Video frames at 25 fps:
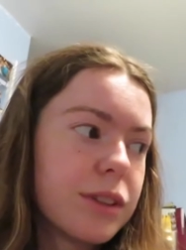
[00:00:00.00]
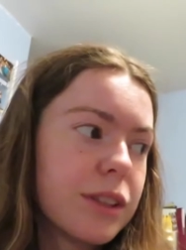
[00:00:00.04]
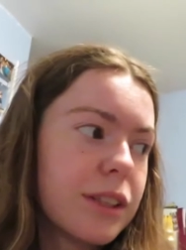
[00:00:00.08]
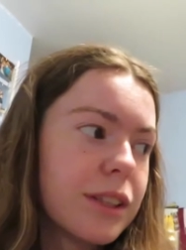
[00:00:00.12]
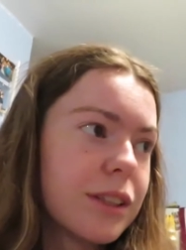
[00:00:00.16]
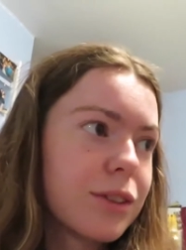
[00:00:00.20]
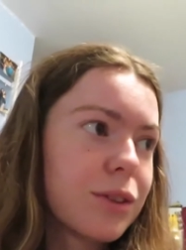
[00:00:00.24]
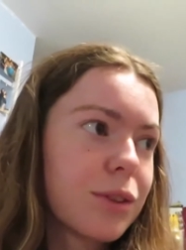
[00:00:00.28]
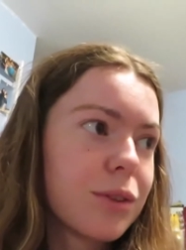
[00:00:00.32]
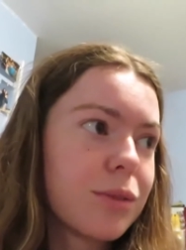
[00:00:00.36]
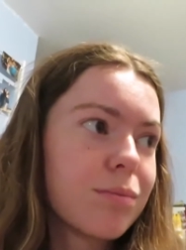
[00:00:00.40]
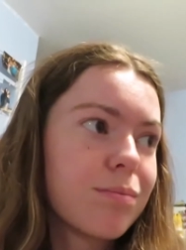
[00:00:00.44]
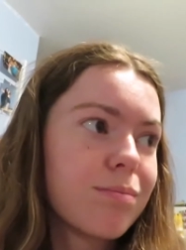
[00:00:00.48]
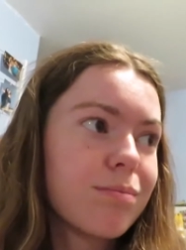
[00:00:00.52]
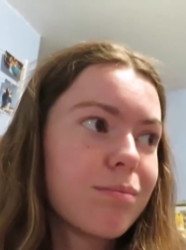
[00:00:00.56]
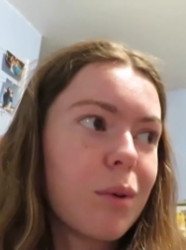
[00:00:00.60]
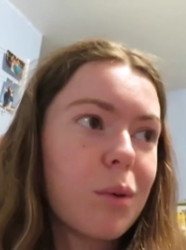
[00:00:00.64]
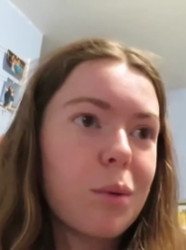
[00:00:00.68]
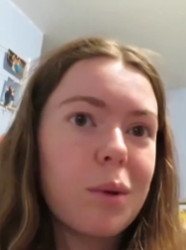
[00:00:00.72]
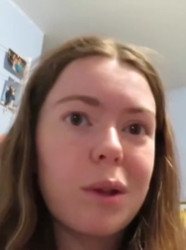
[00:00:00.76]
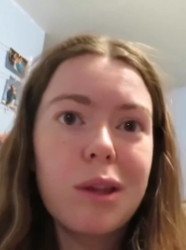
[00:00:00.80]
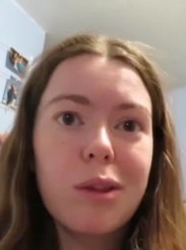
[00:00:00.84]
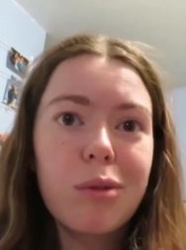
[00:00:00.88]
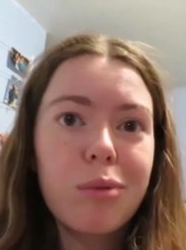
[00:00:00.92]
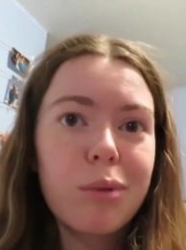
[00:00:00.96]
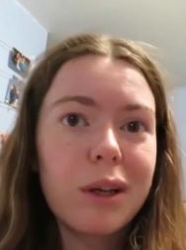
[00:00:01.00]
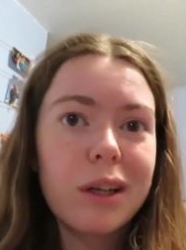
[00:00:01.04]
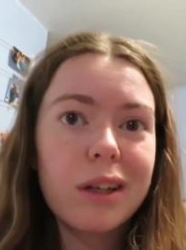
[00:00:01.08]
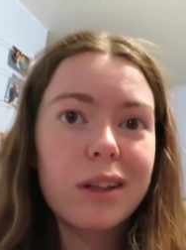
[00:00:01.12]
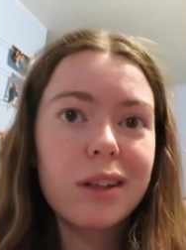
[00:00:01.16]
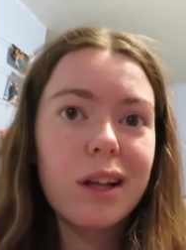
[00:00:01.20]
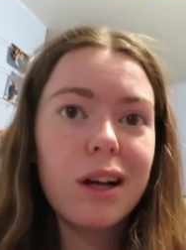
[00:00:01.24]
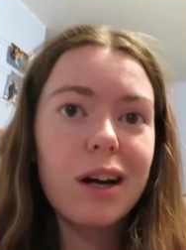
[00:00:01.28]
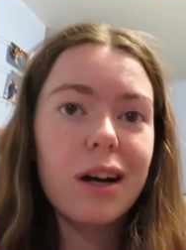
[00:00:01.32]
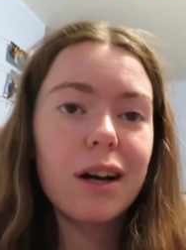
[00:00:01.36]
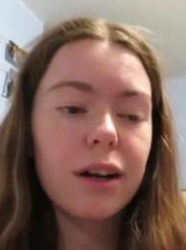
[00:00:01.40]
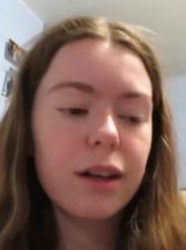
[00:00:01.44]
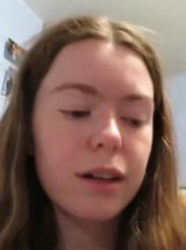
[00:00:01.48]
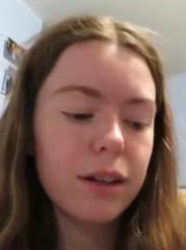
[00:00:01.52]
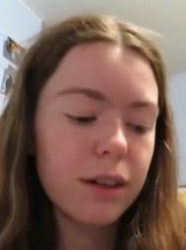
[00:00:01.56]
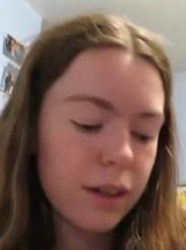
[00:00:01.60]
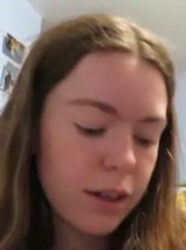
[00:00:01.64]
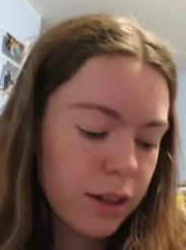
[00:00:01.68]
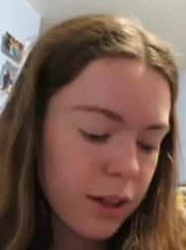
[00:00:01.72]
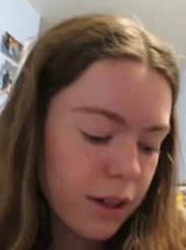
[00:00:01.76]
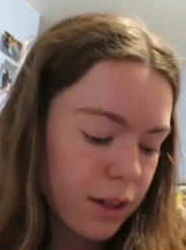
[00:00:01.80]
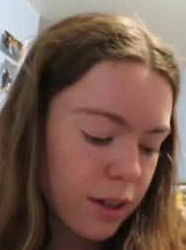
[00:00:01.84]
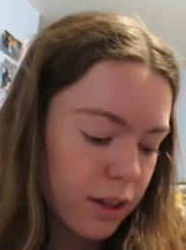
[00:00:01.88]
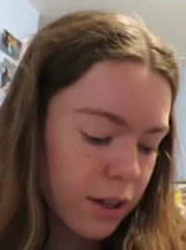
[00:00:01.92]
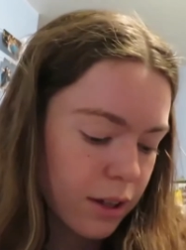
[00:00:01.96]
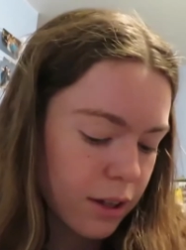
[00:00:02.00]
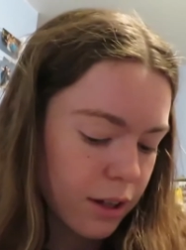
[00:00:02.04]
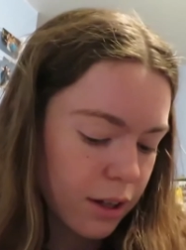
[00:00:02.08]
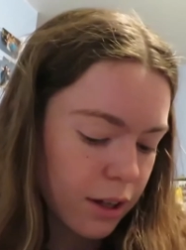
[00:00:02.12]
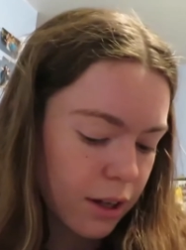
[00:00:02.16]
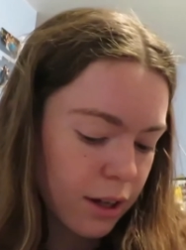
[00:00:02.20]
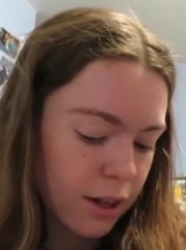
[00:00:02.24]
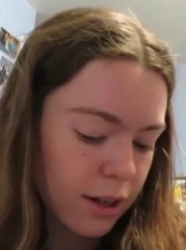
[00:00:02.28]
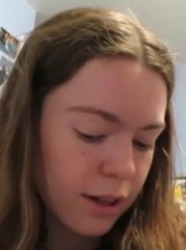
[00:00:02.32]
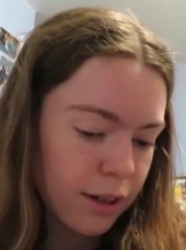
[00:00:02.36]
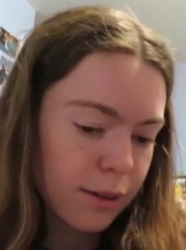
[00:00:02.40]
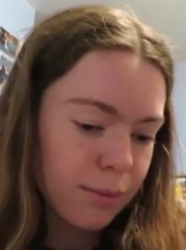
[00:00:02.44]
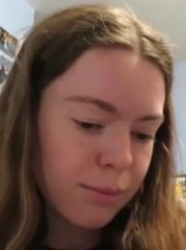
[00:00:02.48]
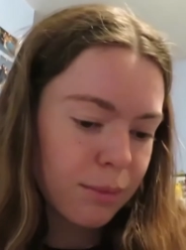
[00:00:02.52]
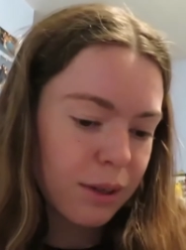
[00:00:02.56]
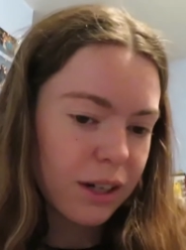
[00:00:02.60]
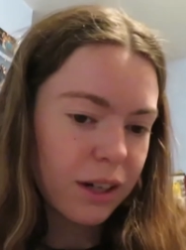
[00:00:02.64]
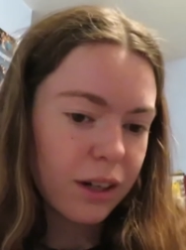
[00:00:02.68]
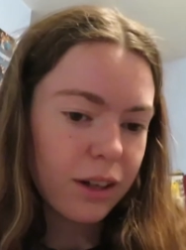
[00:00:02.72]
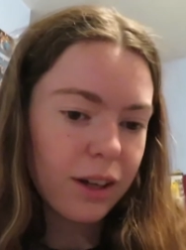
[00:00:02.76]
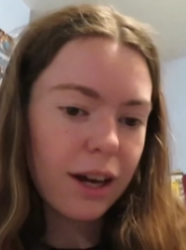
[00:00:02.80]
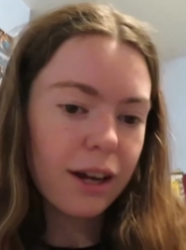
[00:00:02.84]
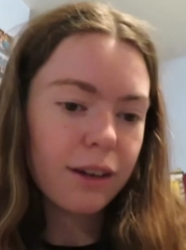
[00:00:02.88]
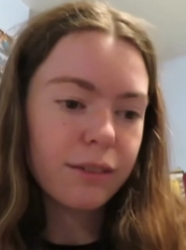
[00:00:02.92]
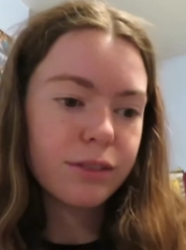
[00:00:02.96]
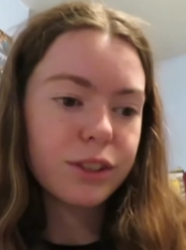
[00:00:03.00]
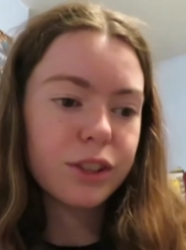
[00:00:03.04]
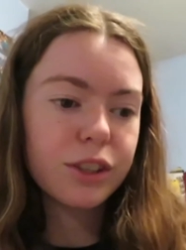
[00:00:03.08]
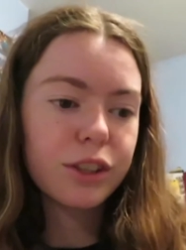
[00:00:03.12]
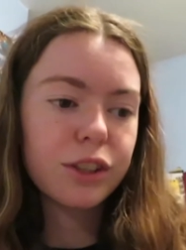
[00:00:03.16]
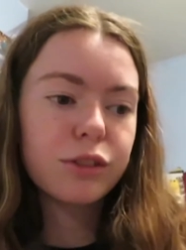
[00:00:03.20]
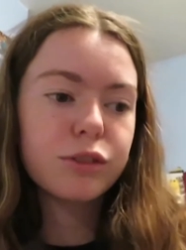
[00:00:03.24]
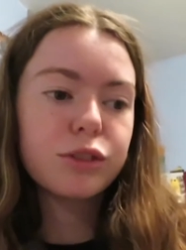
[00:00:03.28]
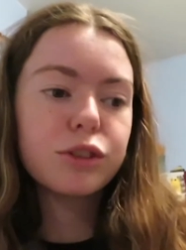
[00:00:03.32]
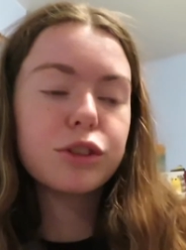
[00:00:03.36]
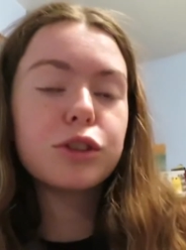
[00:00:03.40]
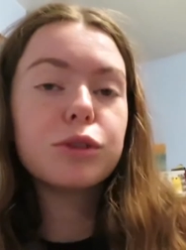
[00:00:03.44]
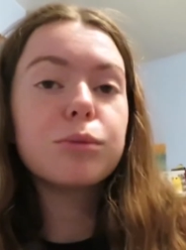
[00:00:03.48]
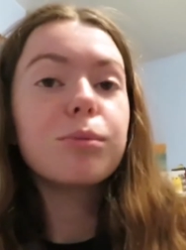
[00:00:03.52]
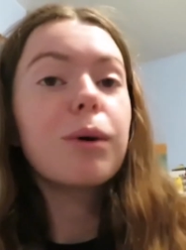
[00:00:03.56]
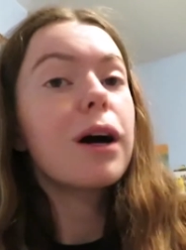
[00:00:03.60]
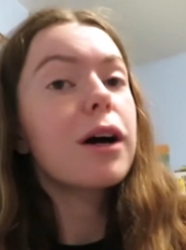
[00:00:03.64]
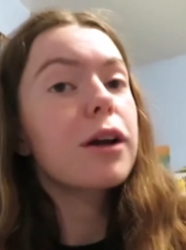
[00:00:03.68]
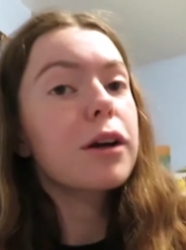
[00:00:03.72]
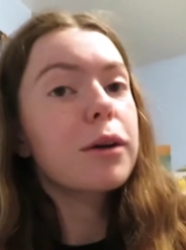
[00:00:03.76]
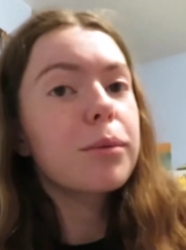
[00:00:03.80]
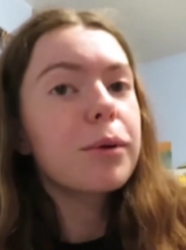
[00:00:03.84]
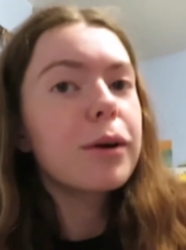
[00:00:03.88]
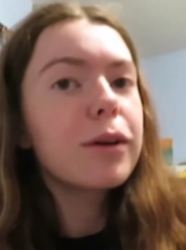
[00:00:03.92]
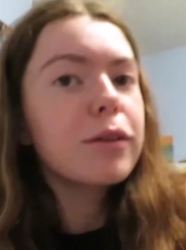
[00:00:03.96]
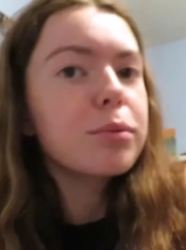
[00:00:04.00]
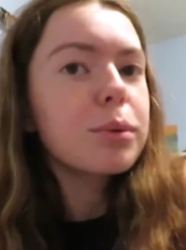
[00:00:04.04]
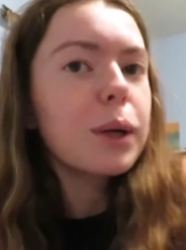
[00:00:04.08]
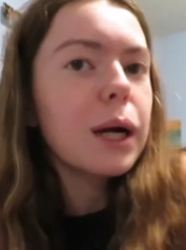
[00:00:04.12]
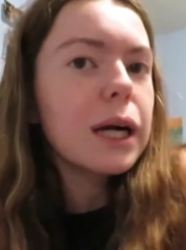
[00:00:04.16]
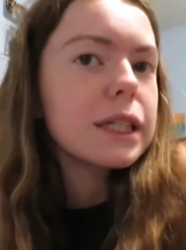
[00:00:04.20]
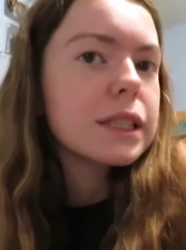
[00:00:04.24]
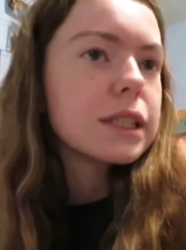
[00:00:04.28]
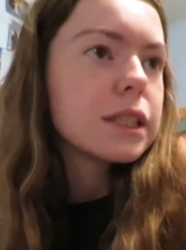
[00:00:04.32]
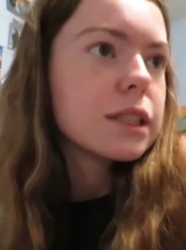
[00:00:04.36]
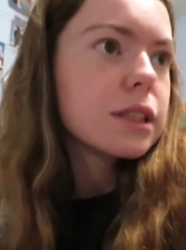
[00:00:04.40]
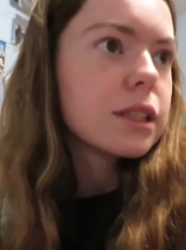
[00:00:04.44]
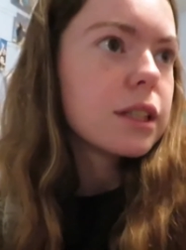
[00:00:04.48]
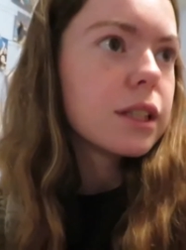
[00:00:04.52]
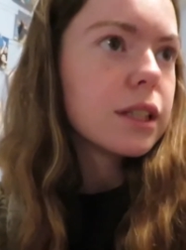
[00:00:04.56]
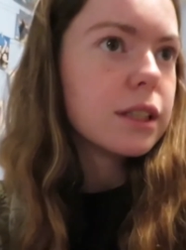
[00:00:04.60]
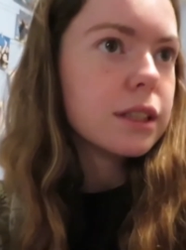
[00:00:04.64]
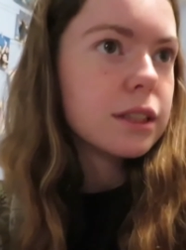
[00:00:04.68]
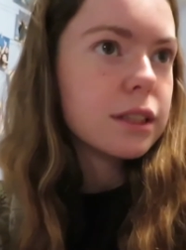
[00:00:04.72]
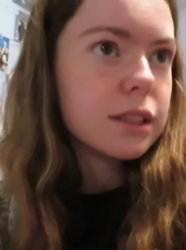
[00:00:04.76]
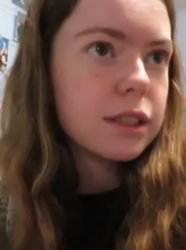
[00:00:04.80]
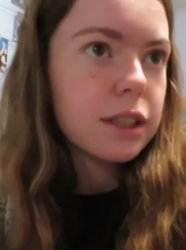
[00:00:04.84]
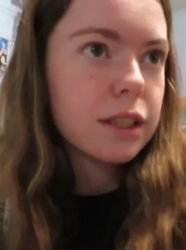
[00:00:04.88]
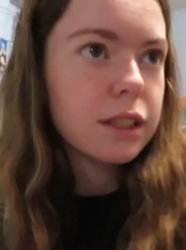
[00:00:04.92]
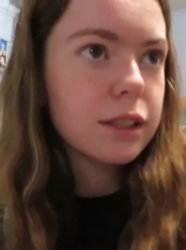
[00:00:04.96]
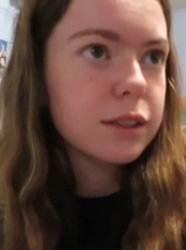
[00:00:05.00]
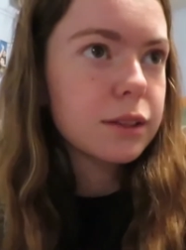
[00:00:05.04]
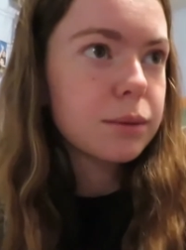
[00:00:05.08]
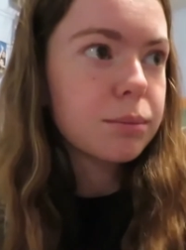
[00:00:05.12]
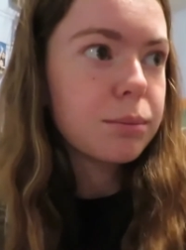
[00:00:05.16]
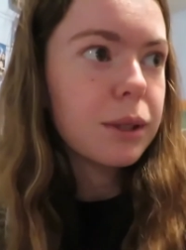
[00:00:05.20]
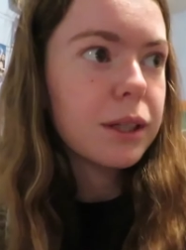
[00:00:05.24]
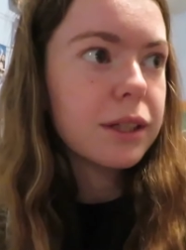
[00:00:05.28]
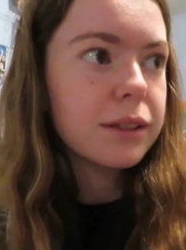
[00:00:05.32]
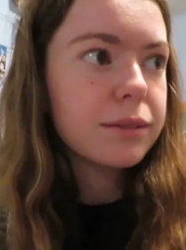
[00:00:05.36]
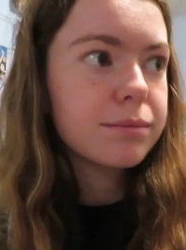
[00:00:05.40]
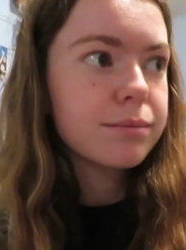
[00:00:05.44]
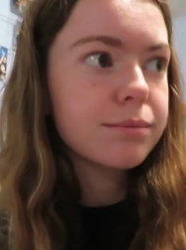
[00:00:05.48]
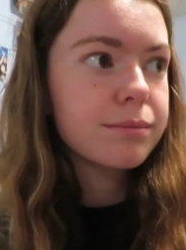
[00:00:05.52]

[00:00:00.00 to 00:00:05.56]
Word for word: It's only 3 o'clock. Um, and I'll have to go to powder puff practice tonight at 6, but